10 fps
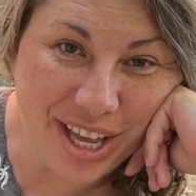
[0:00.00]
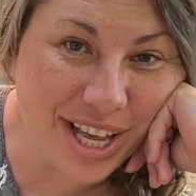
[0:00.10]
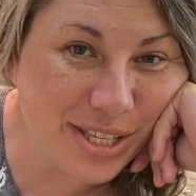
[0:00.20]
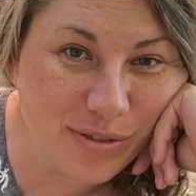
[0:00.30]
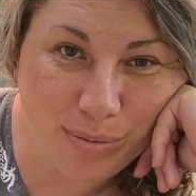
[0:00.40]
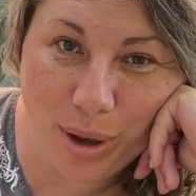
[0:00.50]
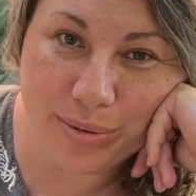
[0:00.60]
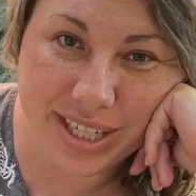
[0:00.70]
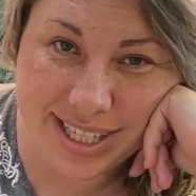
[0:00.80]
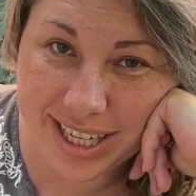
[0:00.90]
As you've
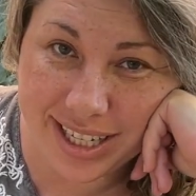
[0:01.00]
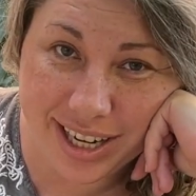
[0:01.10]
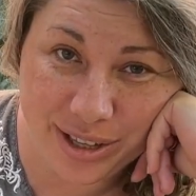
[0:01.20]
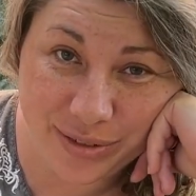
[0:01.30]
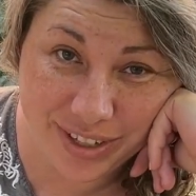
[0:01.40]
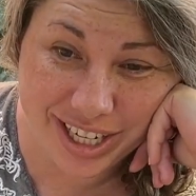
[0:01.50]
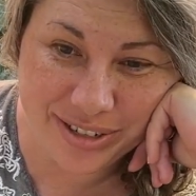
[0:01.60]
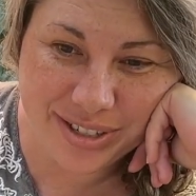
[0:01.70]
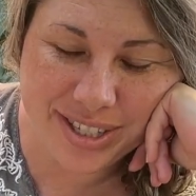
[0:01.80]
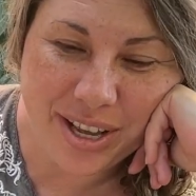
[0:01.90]
probably seen in other
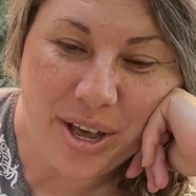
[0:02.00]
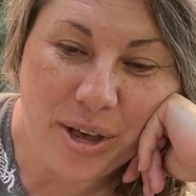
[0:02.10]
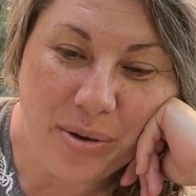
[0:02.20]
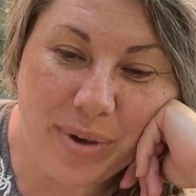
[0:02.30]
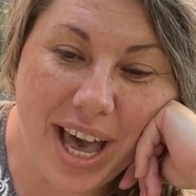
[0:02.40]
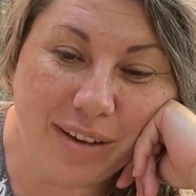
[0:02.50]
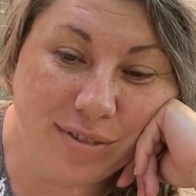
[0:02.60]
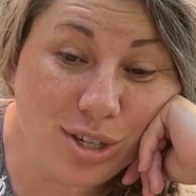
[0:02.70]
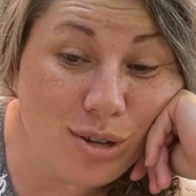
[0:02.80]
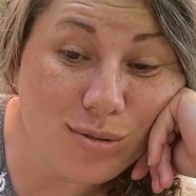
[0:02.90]
videos, we
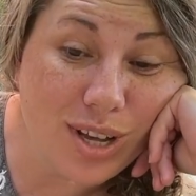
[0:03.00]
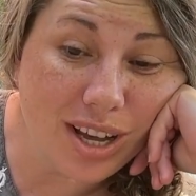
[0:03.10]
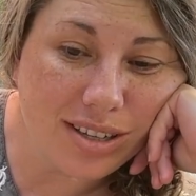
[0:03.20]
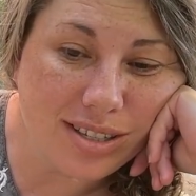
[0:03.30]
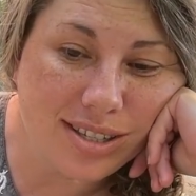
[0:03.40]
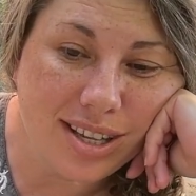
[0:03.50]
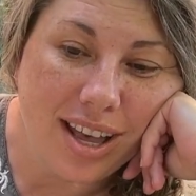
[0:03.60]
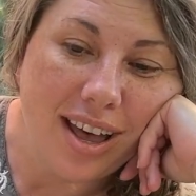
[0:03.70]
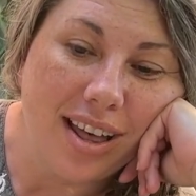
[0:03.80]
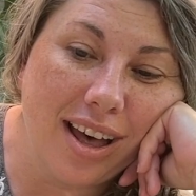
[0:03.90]
have 2 ducks.
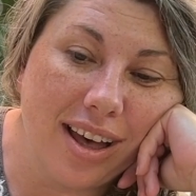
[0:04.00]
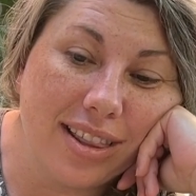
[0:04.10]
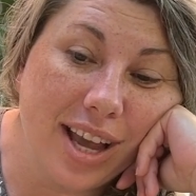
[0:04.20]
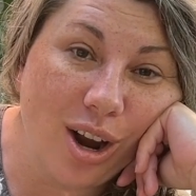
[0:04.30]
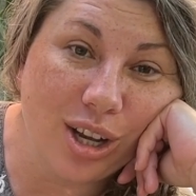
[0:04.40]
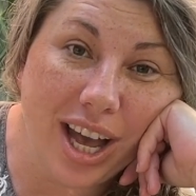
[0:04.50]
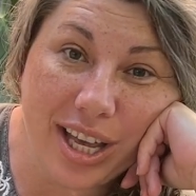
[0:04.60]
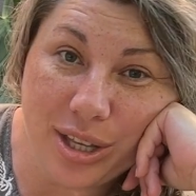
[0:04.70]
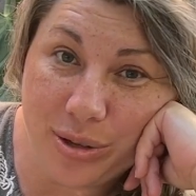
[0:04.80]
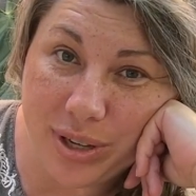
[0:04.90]
They are
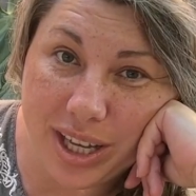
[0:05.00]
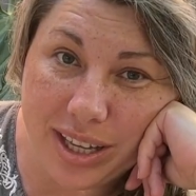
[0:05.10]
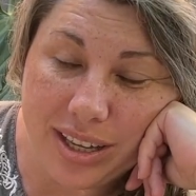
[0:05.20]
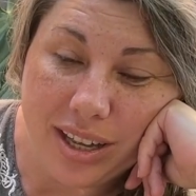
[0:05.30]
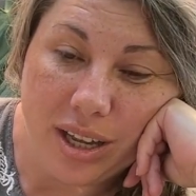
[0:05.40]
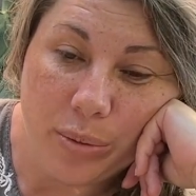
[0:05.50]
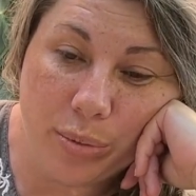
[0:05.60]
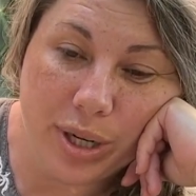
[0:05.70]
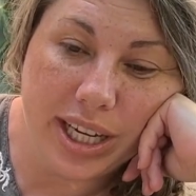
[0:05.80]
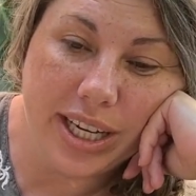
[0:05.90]
Cayuga
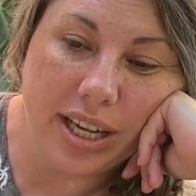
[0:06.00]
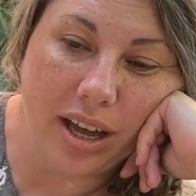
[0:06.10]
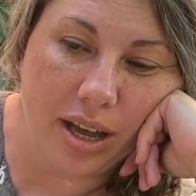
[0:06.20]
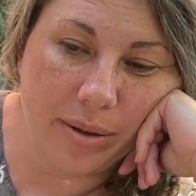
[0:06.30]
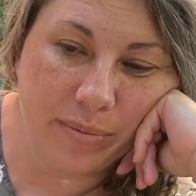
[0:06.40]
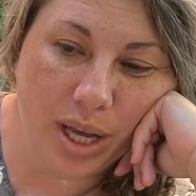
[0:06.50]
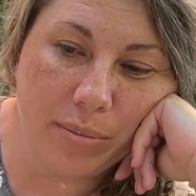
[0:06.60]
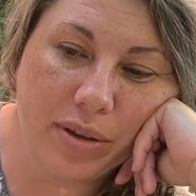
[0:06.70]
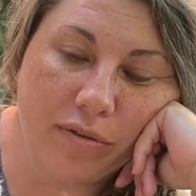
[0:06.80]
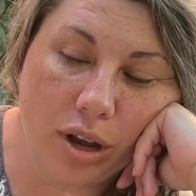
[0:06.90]
breed,
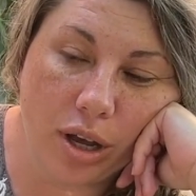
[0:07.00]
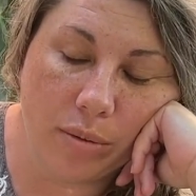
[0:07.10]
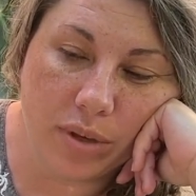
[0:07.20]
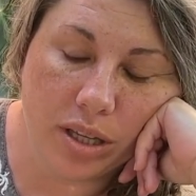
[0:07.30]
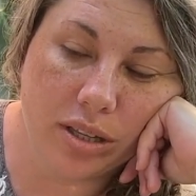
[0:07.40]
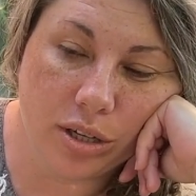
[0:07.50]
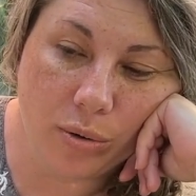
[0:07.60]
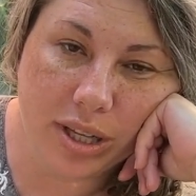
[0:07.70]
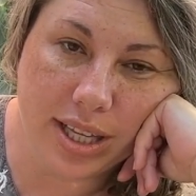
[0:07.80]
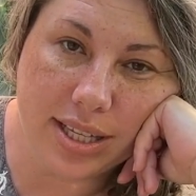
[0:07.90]
coming from the
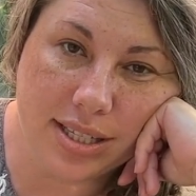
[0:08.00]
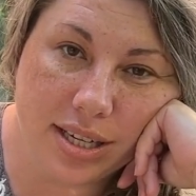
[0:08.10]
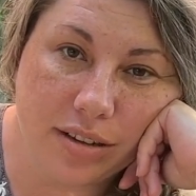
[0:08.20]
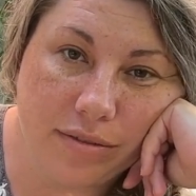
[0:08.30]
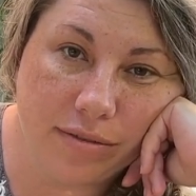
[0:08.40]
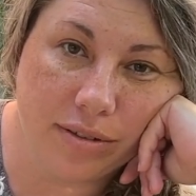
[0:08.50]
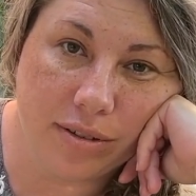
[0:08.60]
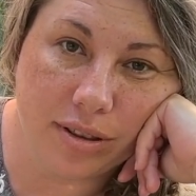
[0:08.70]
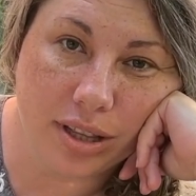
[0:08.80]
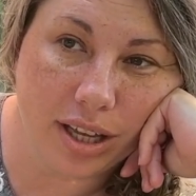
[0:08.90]
northeast of
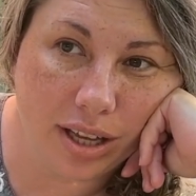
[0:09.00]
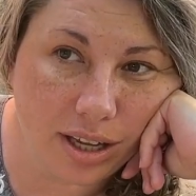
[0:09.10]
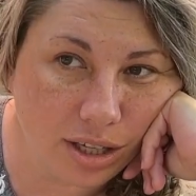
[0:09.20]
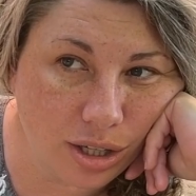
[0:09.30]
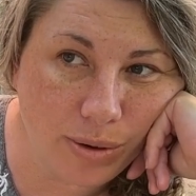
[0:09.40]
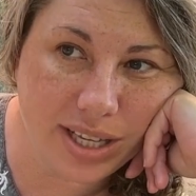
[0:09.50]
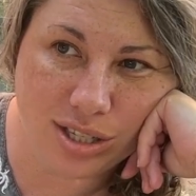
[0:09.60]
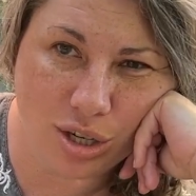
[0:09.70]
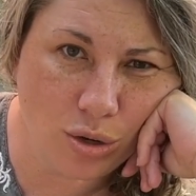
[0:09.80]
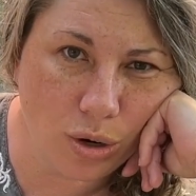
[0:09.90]
the
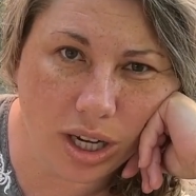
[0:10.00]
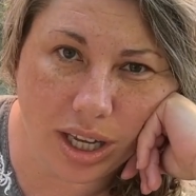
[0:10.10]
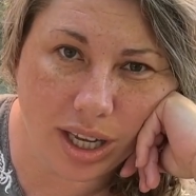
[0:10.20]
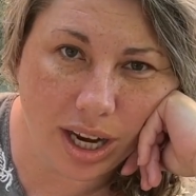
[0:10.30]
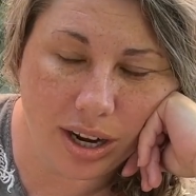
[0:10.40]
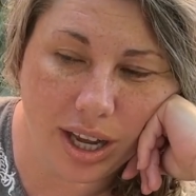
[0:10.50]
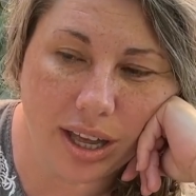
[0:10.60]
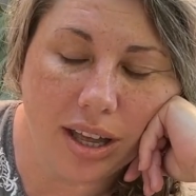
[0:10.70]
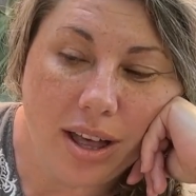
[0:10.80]
U.S. New York area.